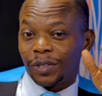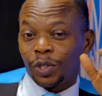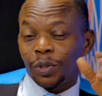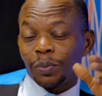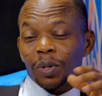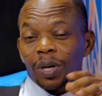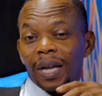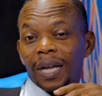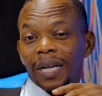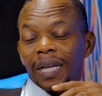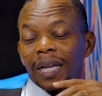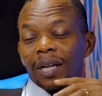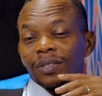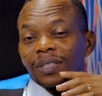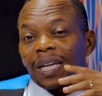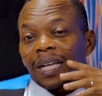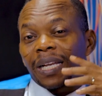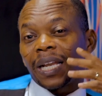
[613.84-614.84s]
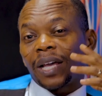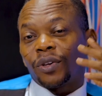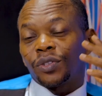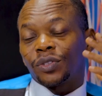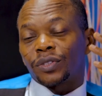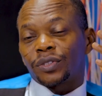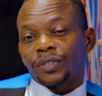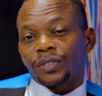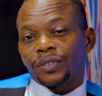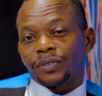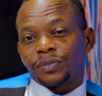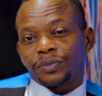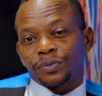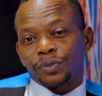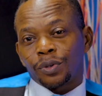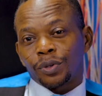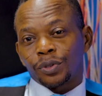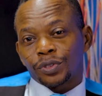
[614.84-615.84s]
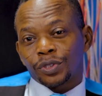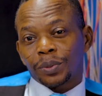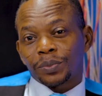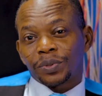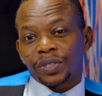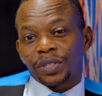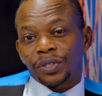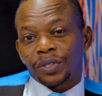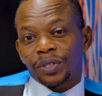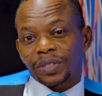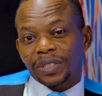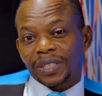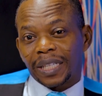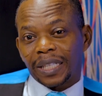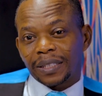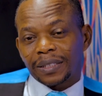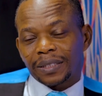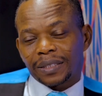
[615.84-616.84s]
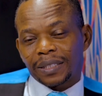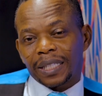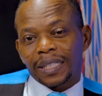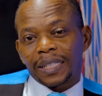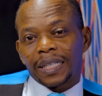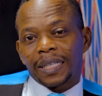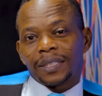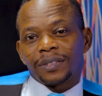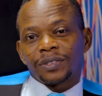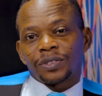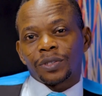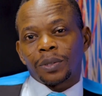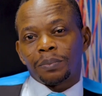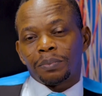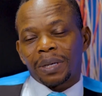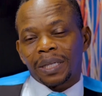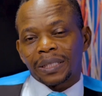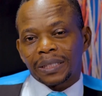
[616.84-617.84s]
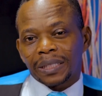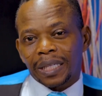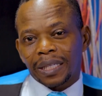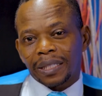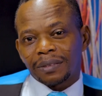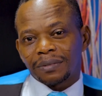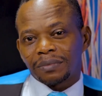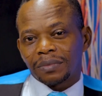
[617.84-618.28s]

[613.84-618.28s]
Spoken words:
Humour Hangout allows for some seriousness and then some banter.